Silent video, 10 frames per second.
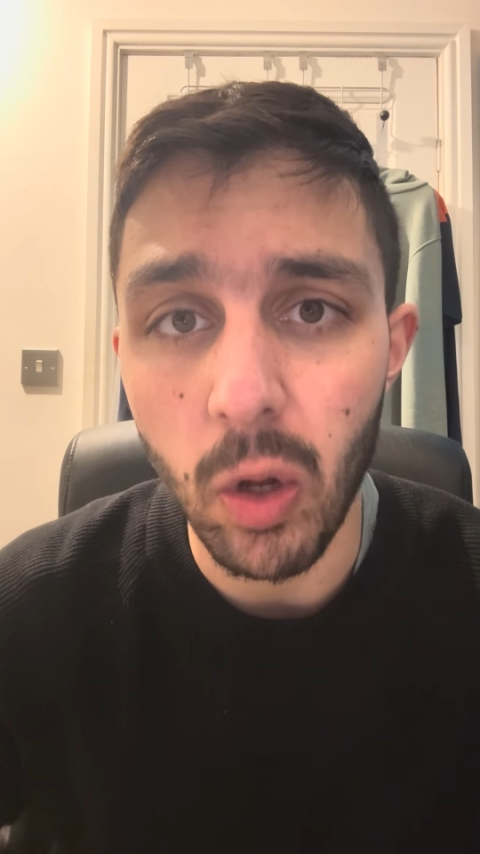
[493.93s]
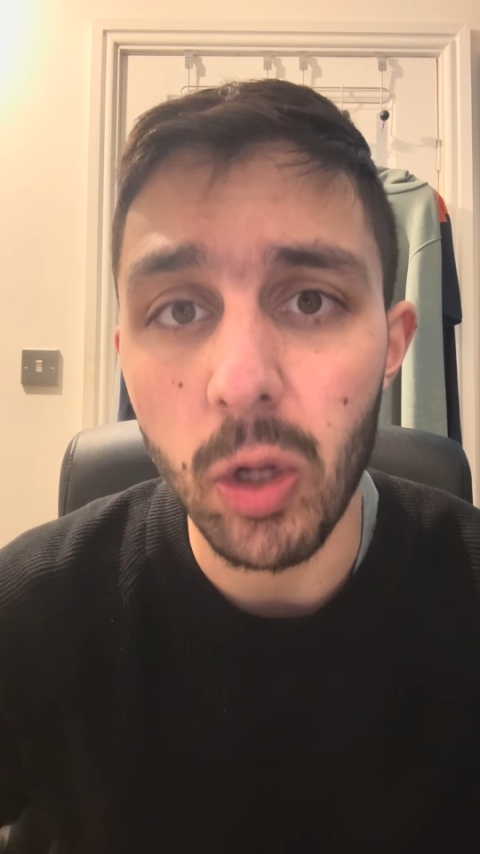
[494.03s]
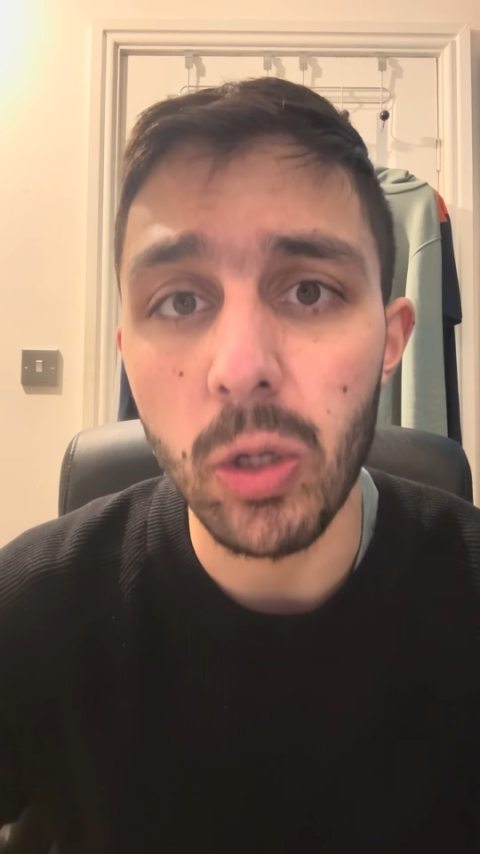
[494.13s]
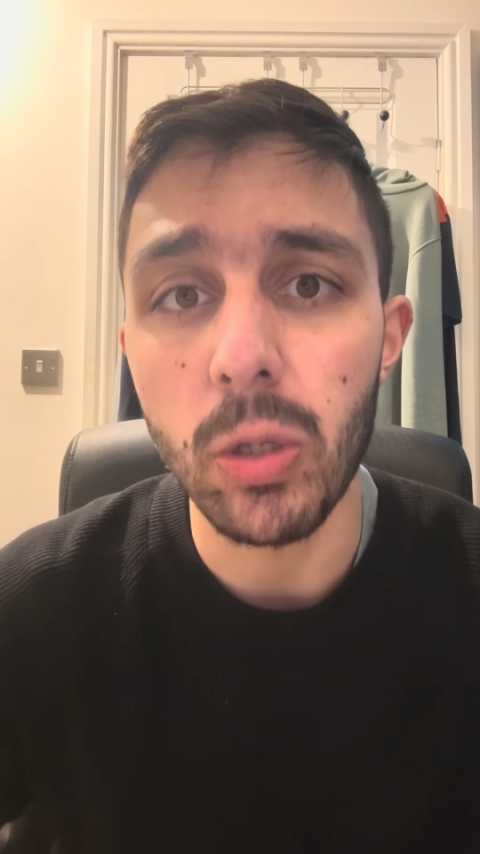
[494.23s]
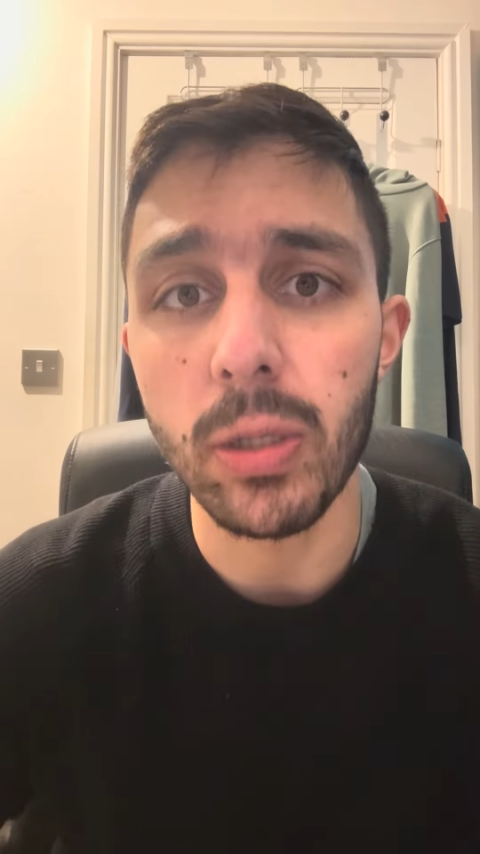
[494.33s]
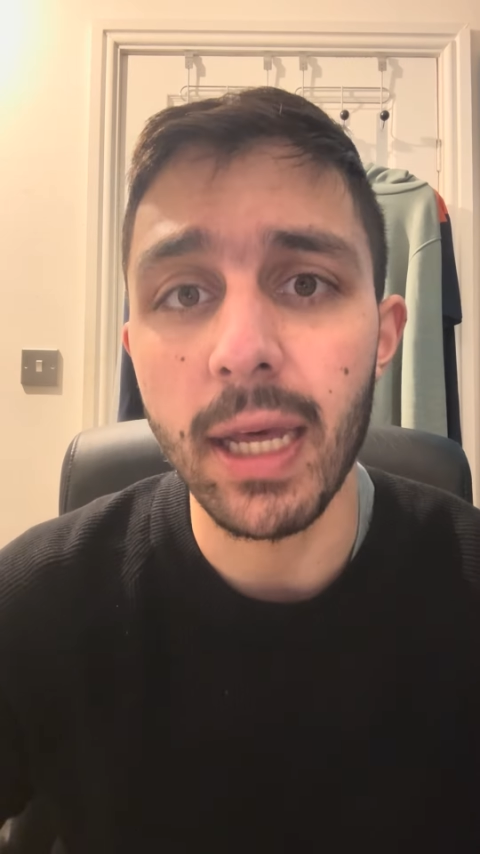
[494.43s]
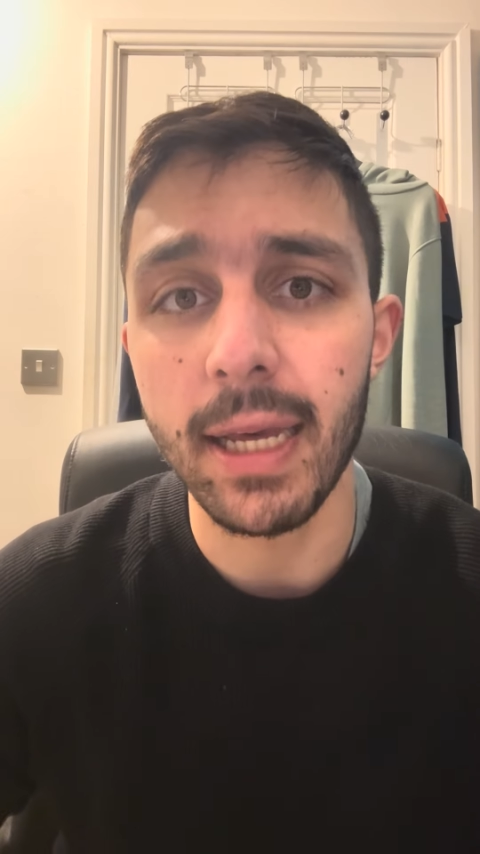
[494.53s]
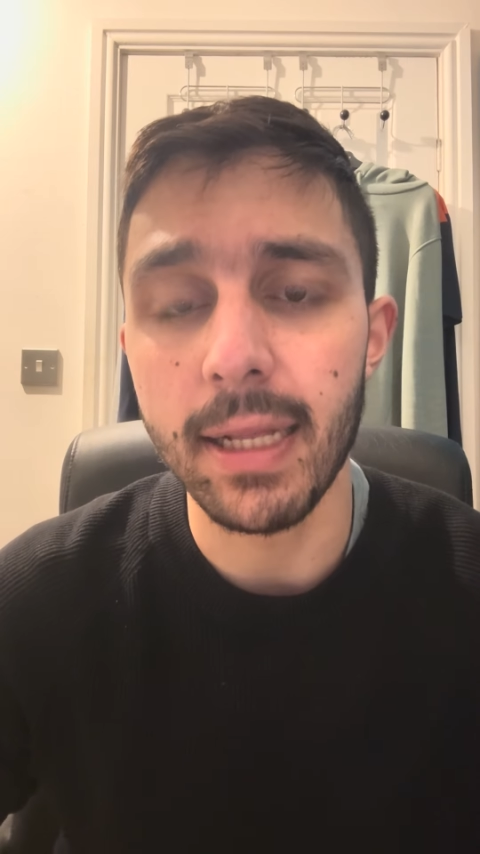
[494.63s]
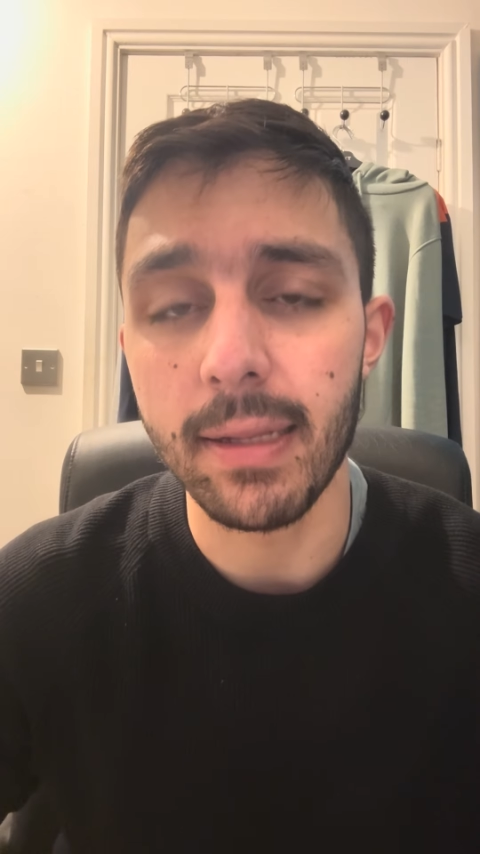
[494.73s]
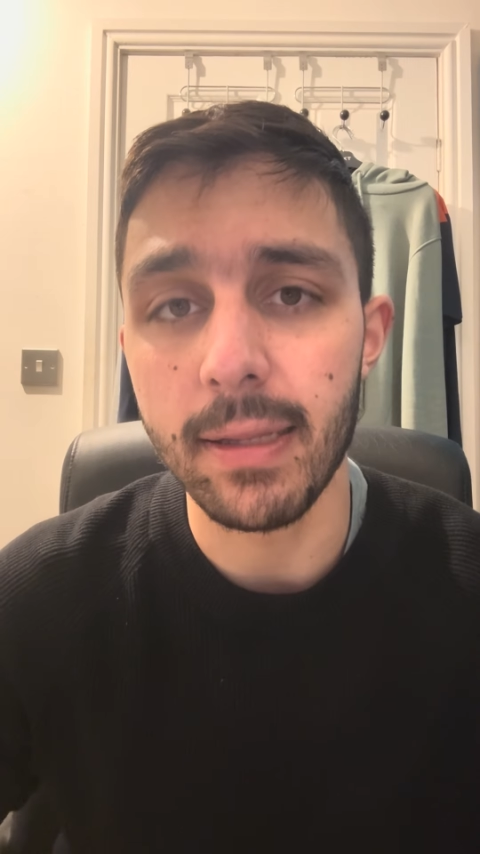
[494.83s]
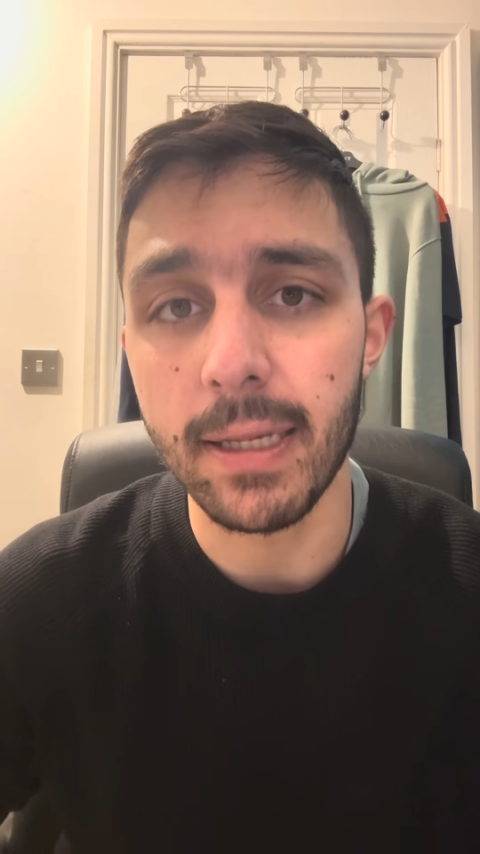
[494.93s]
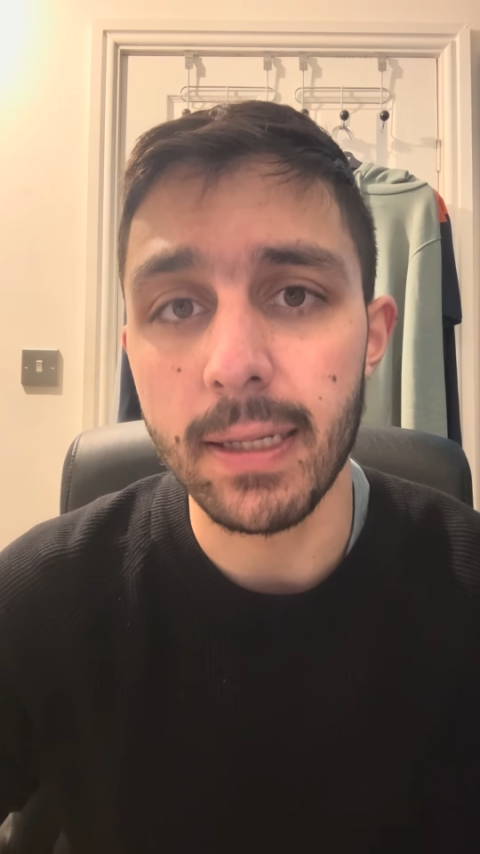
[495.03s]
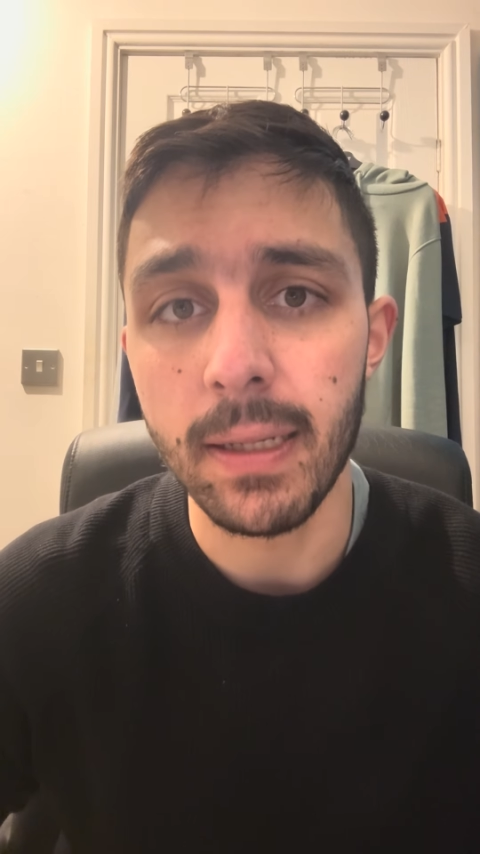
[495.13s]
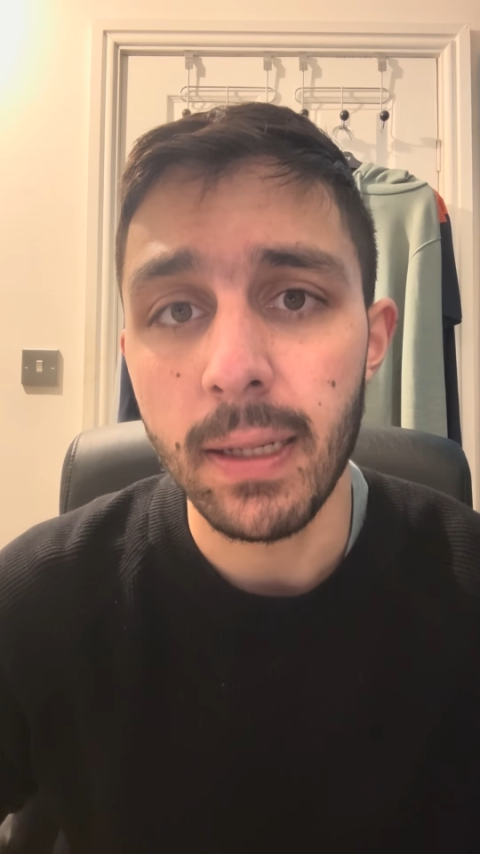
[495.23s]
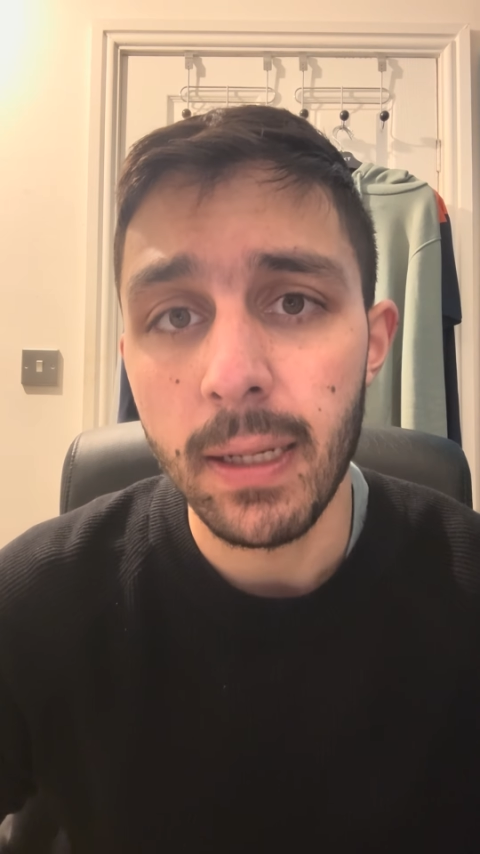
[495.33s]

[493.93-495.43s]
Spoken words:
all that healthy